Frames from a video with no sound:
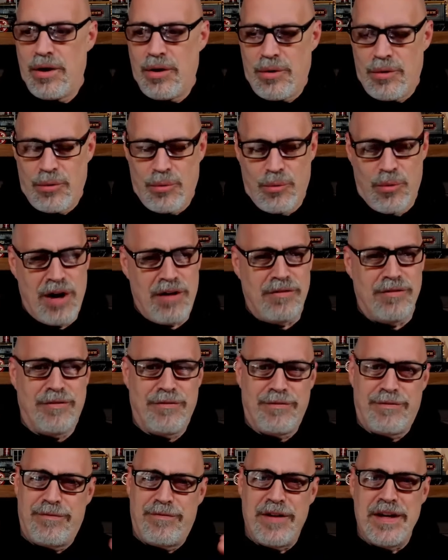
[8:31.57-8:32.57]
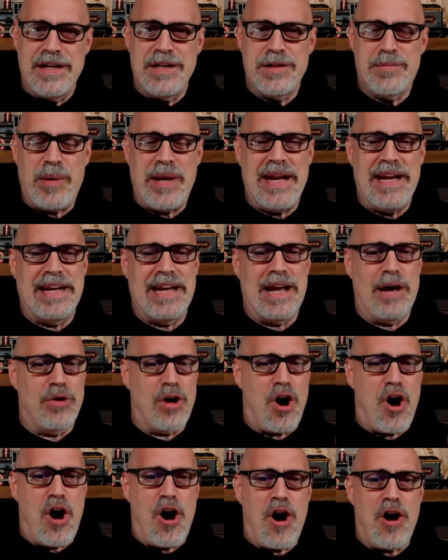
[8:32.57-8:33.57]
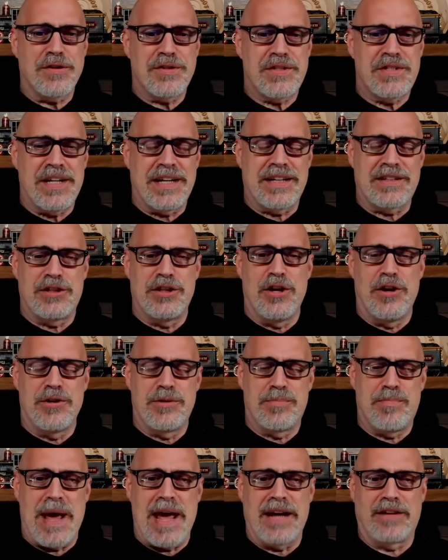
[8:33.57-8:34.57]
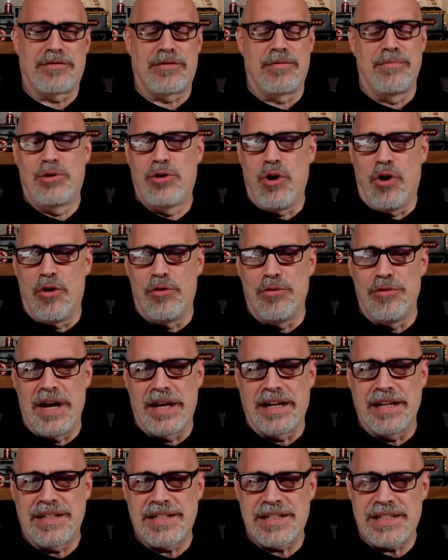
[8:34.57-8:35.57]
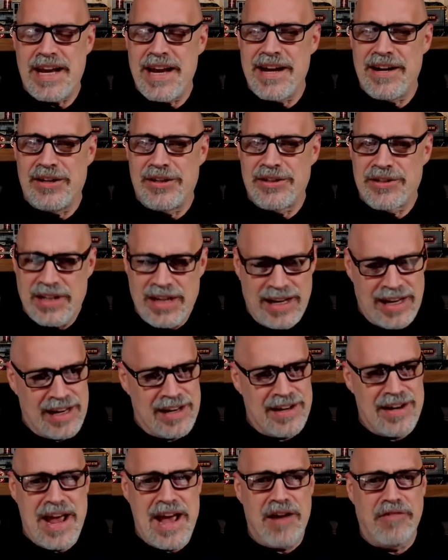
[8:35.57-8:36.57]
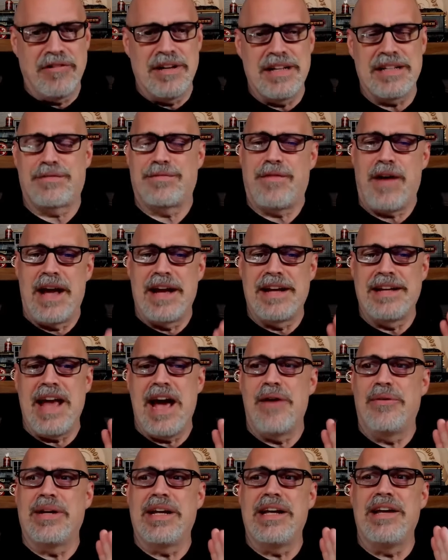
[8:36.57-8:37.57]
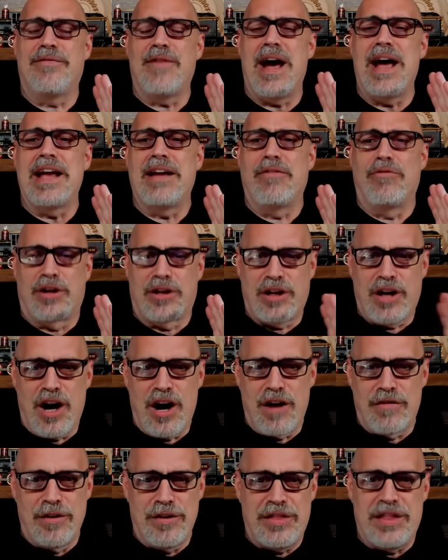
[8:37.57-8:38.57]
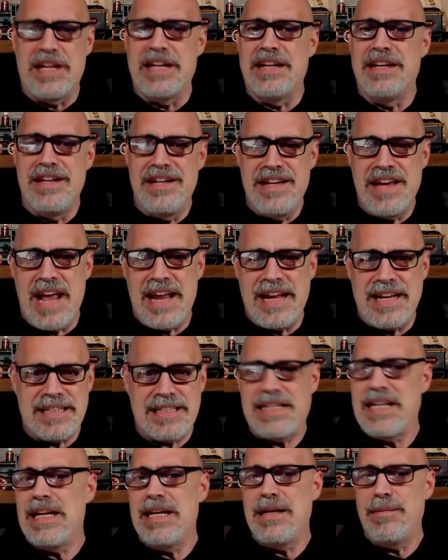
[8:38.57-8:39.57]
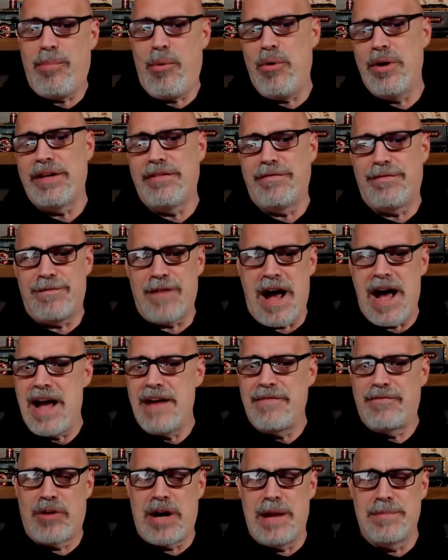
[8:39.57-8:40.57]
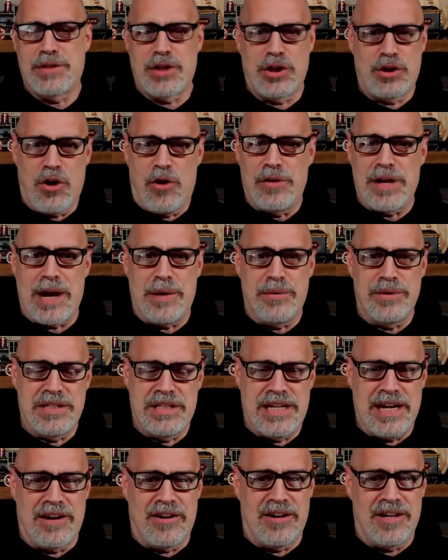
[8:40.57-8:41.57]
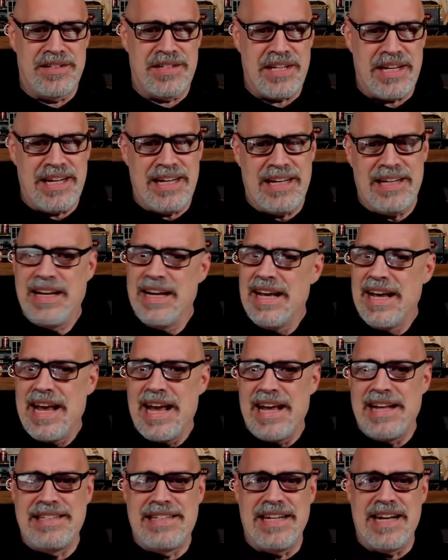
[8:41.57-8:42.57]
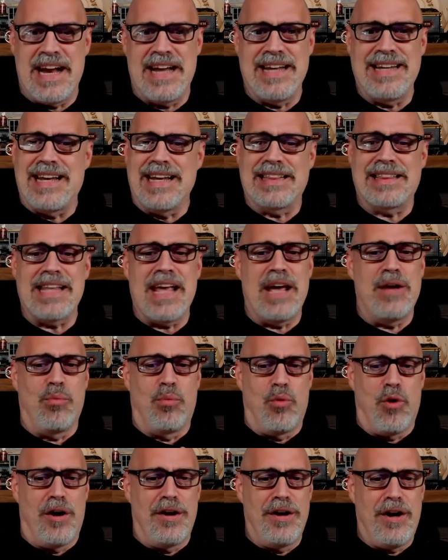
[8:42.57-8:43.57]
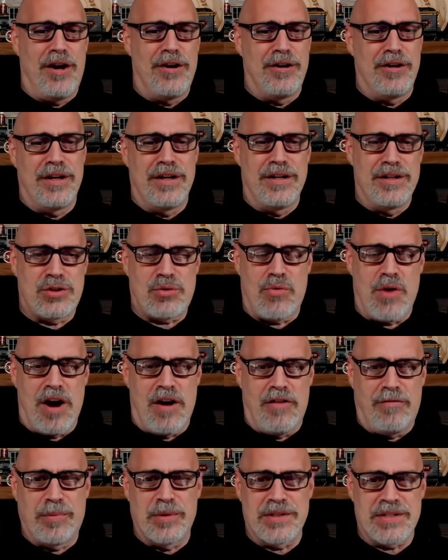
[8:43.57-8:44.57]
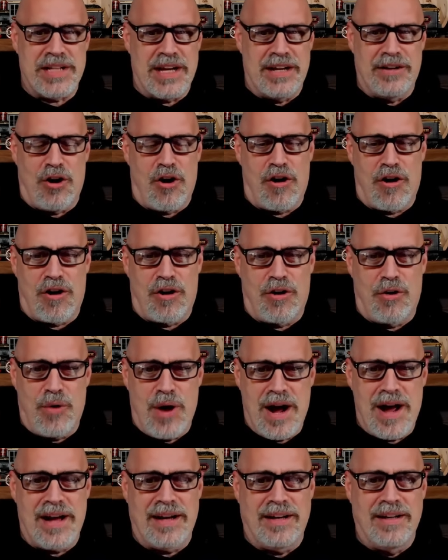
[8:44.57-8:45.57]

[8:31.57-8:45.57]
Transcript: Well, finished panning out all 6 of those bags from Gold Nugget Sales, and now let's find out if I recovered the 19.5 grams of gold I was guaranteed, and did I get that 112% ROI.